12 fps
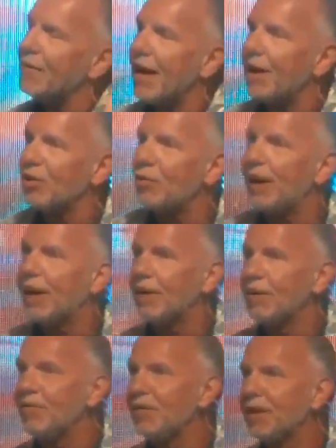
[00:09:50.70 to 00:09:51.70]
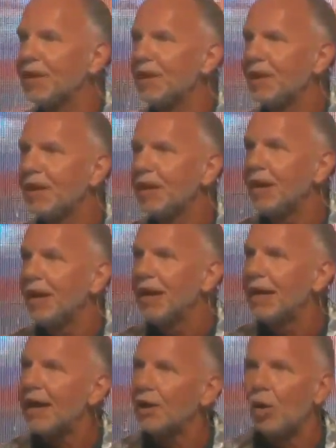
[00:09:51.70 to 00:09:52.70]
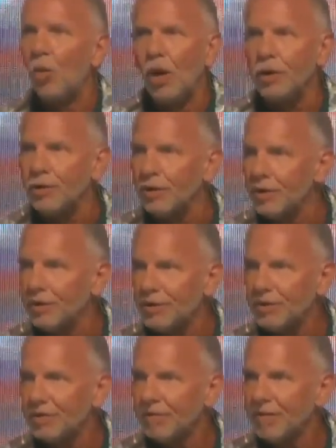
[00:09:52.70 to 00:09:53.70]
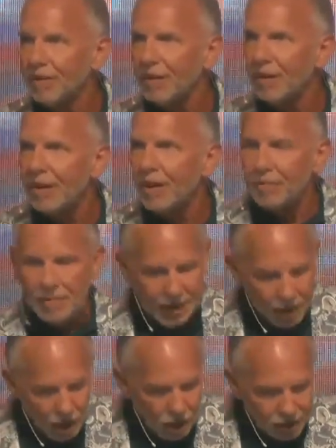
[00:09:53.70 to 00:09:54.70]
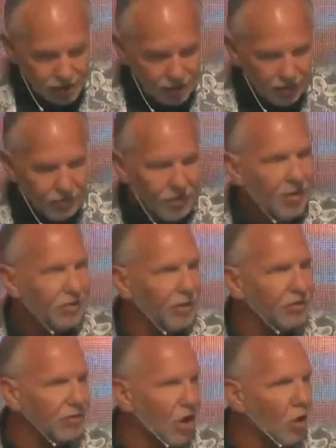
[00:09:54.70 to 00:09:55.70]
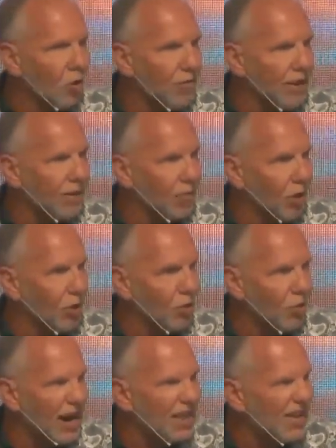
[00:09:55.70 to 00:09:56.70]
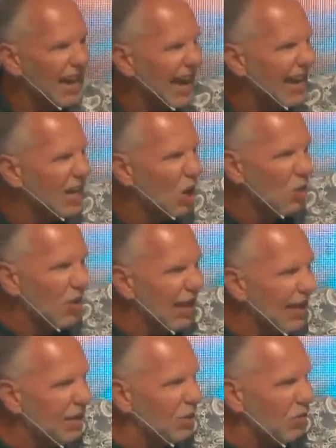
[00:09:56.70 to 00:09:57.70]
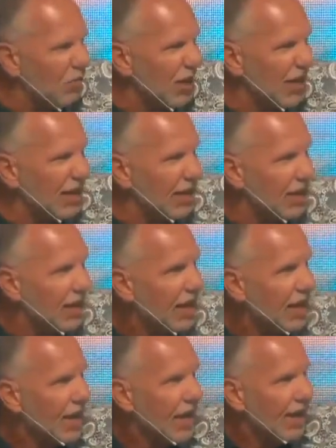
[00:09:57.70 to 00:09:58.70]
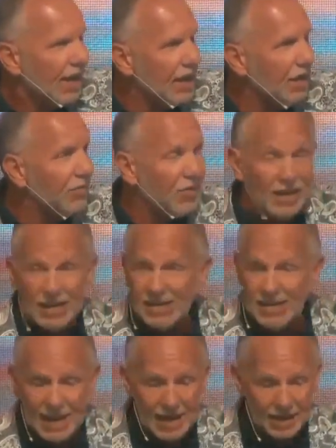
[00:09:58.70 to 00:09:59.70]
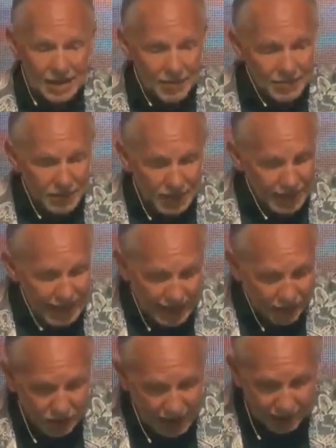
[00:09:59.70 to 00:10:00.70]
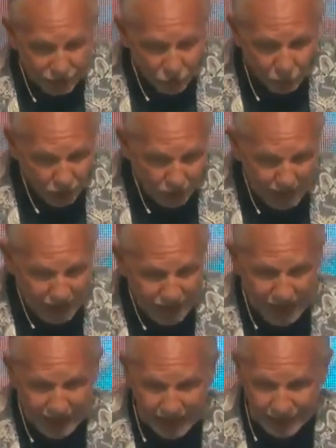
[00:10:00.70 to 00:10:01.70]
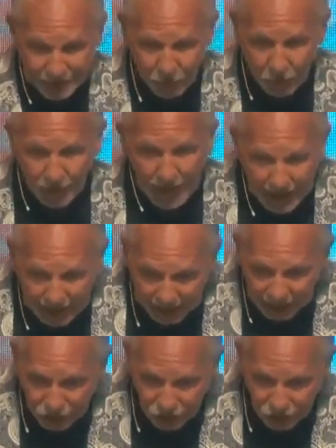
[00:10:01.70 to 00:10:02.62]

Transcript: head on the pillow, and I don't wonder because of the stone being rolled away, that I know that He defeated. He defeated death, and I don't have to worry about that anymore. Easter